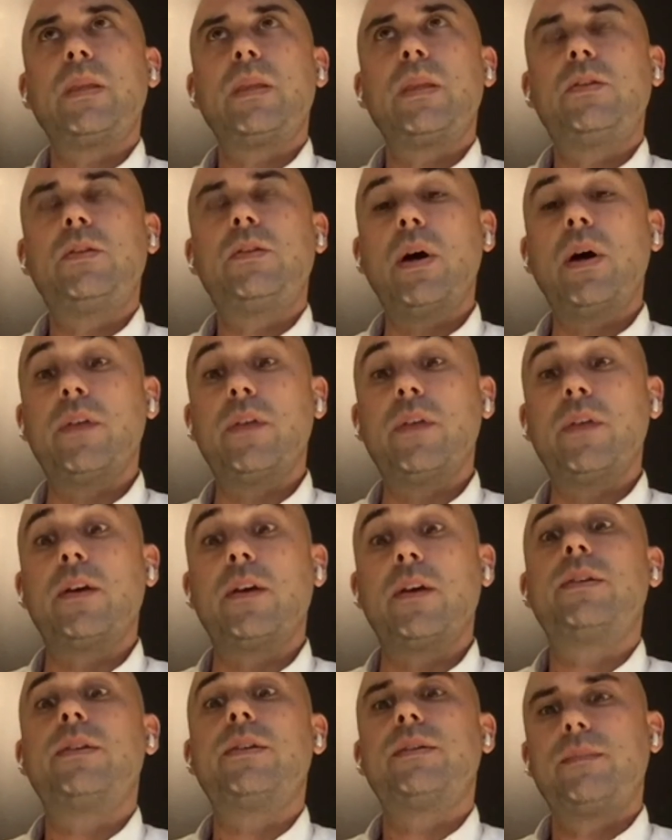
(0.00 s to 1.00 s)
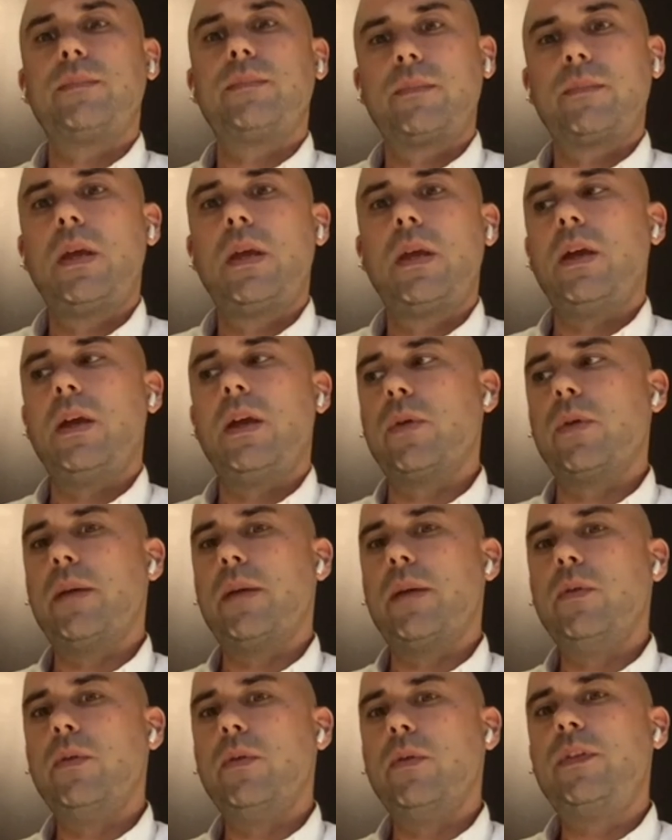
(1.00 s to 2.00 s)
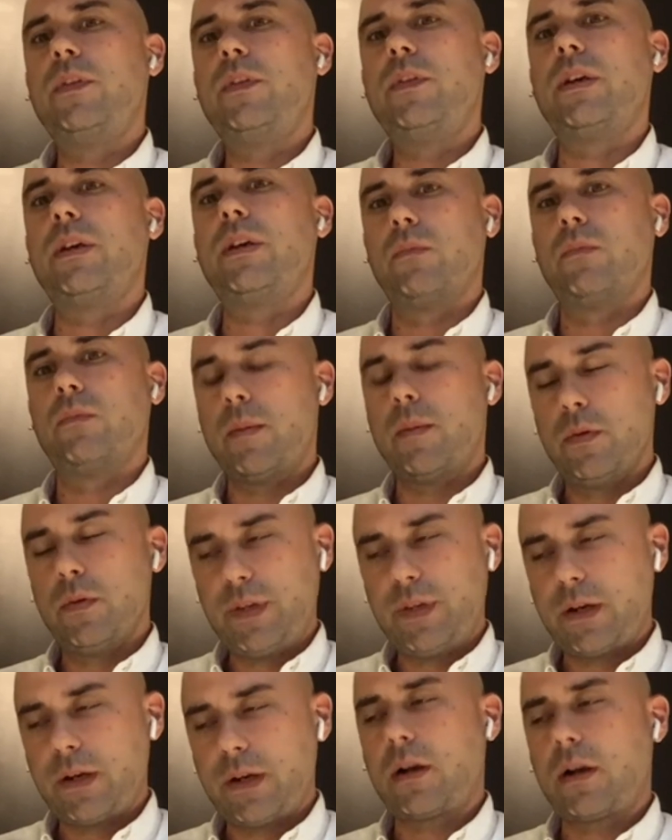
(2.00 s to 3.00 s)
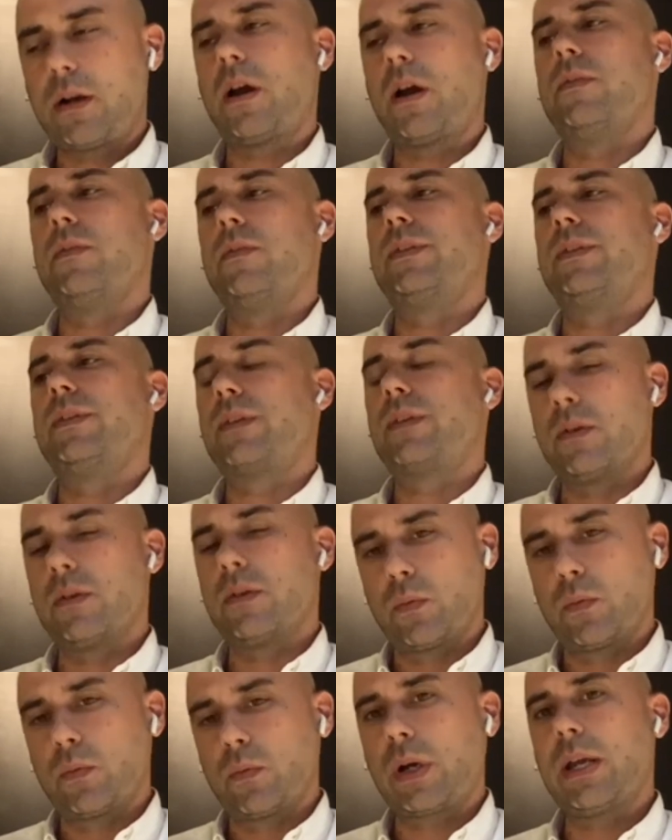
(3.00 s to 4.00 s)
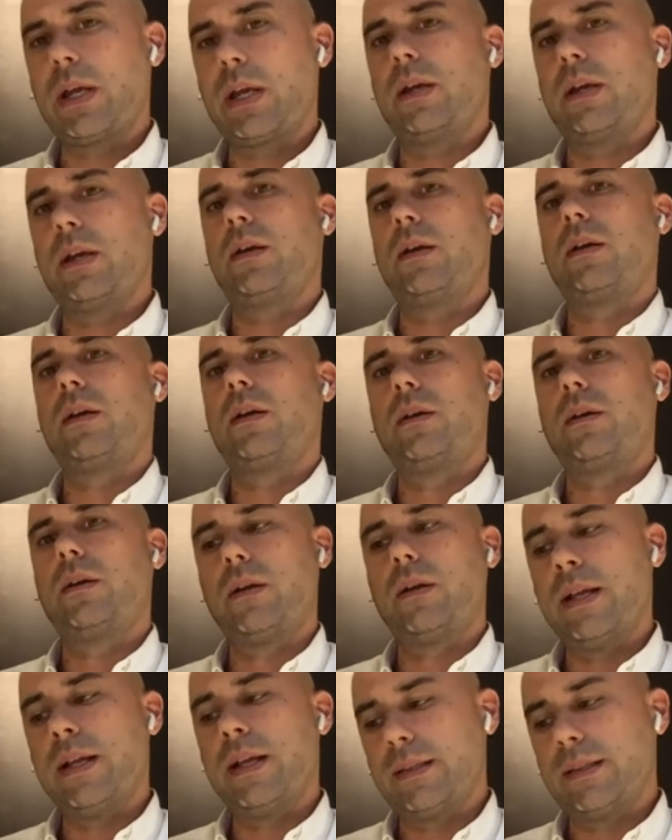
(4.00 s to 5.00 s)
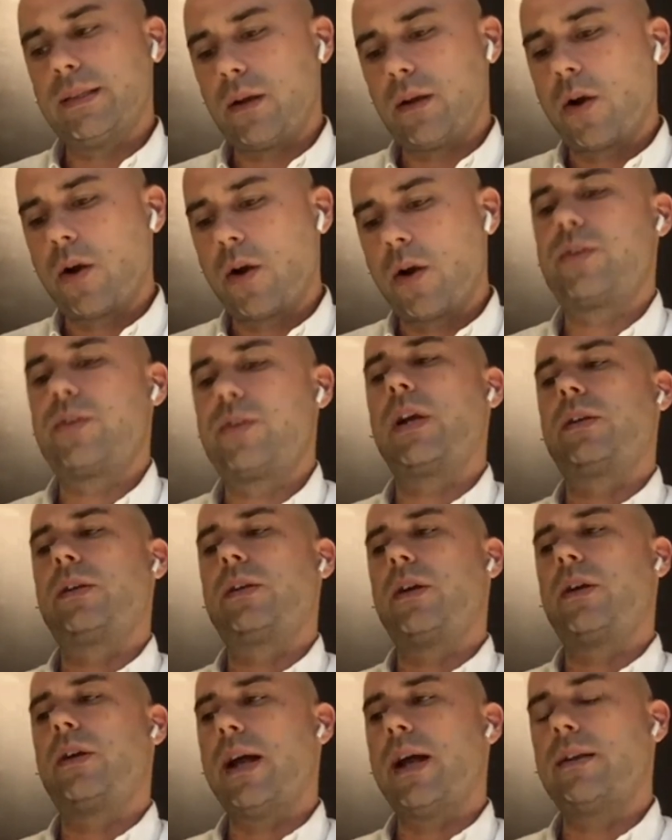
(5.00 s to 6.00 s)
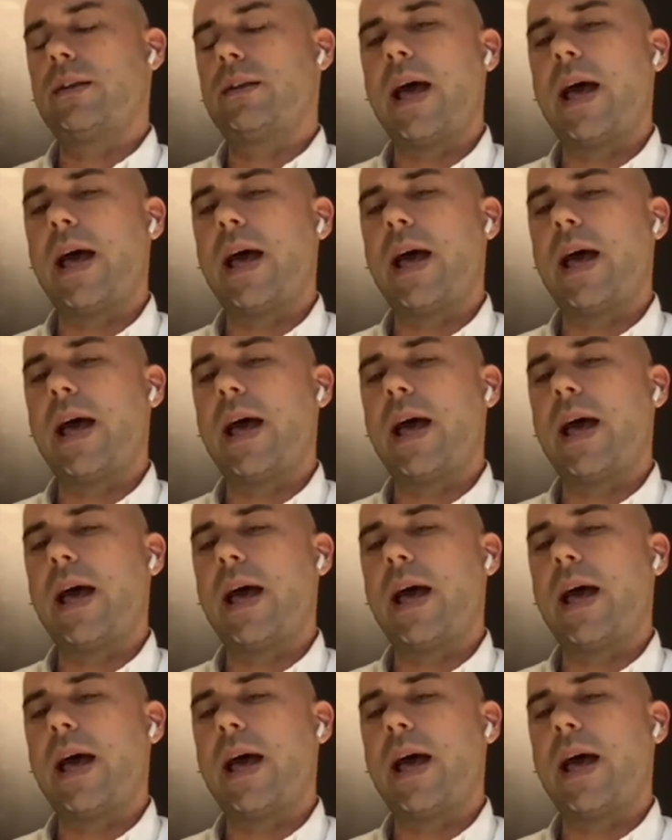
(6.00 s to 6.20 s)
12 years. And when I moved here, I was working as an art director at an